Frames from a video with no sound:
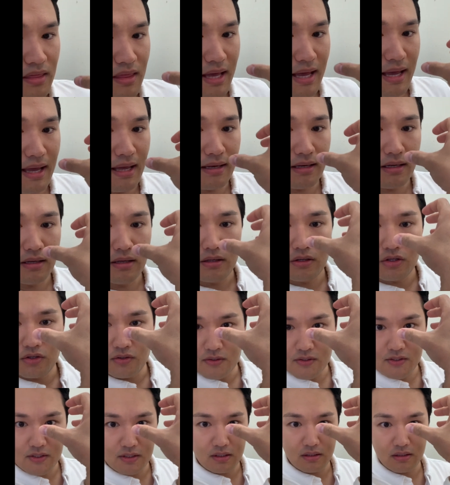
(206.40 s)
that, you
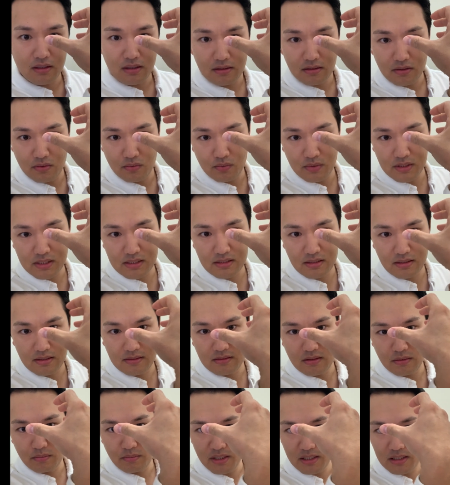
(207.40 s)
see that the wrist is
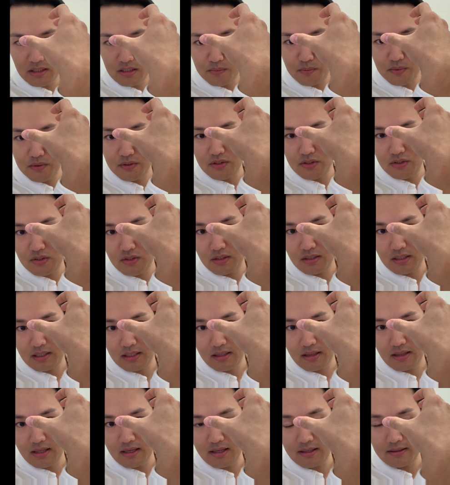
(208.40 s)
in bent position
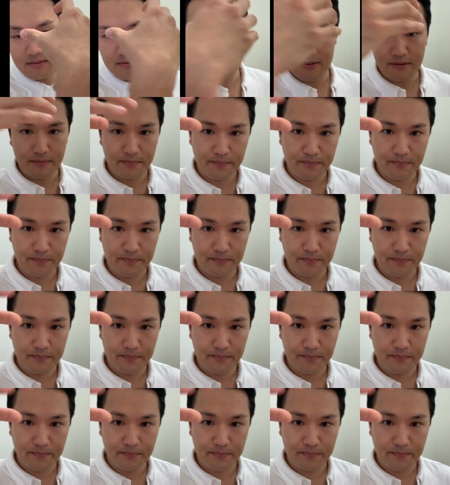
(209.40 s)
like that.